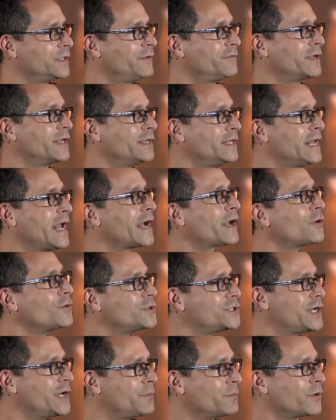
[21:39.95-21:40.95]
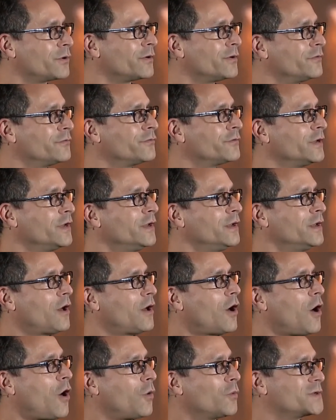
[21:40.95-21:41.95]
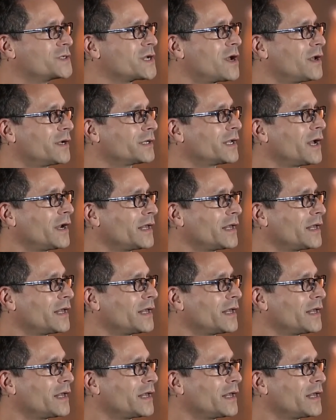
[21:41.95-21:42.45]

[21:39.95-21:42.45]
living in the echo chamber of always on sure.